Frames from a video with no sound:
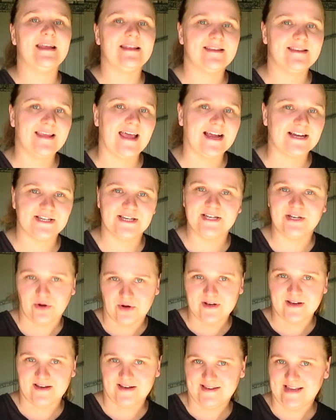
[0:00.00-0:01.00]
It's actually
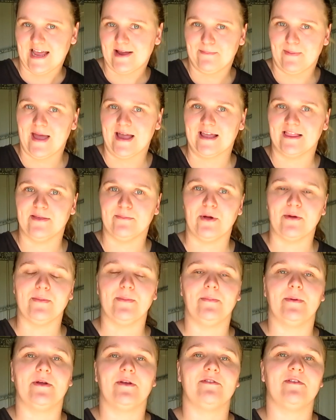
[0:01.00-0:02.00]
not in a Tack bag at the
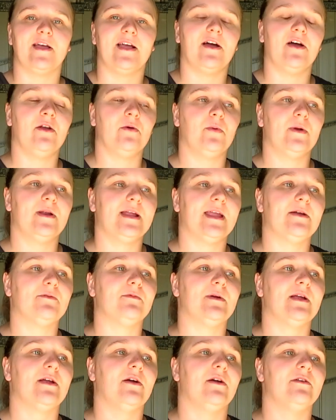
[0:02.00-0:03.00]
moment because I kind of want to get
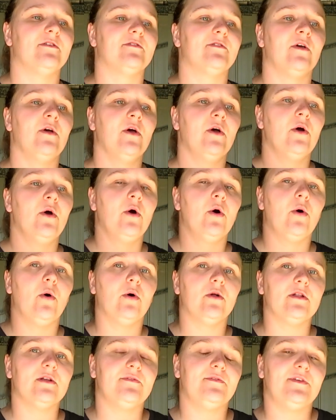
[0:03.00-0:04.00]
Ringo's,
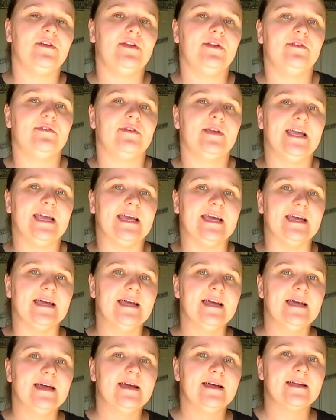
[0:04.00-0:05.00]
all of these gear
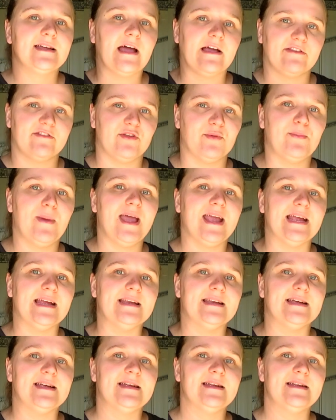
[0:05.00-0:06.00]
custom
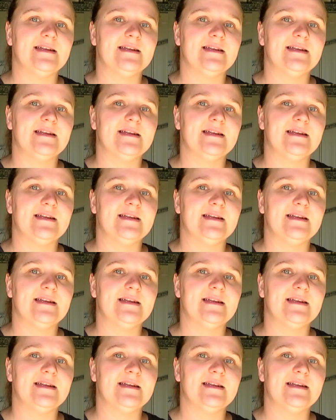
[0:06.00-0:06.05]
made.